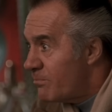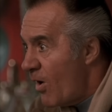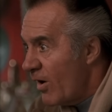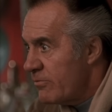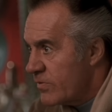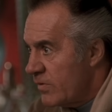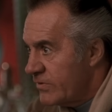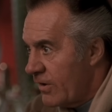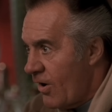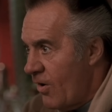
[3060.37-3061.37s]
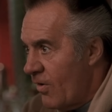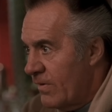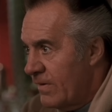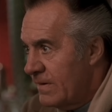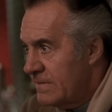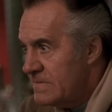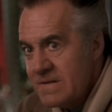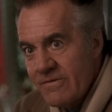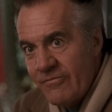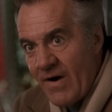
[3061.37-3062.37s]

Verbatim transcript: it was in fact Ralphie in an episode of